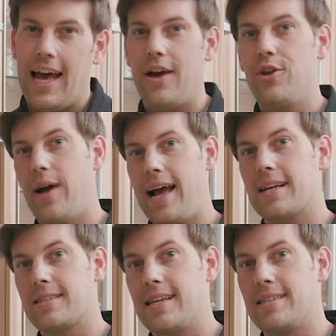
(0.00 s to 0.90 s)
How you
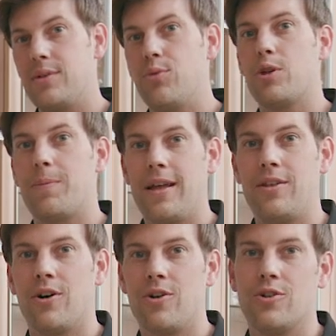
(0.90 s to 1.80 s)
access it will
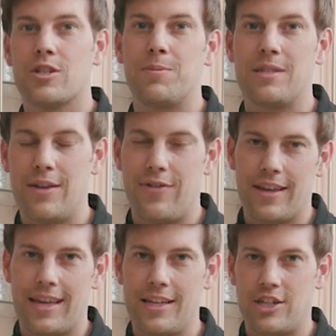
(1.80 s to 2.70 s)
depend on your
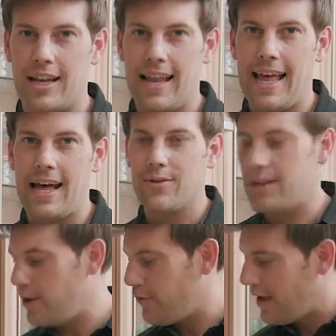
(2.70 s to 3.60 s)
specific kitchen layout.
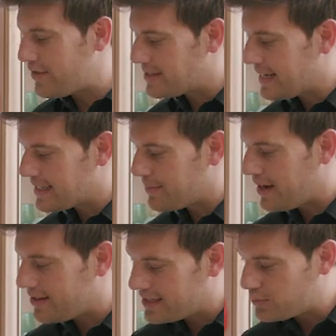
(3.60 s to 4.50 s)
Now, if you have a setup
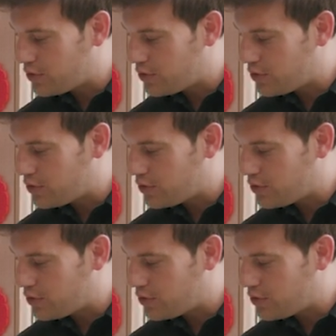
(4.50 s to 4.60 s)
like this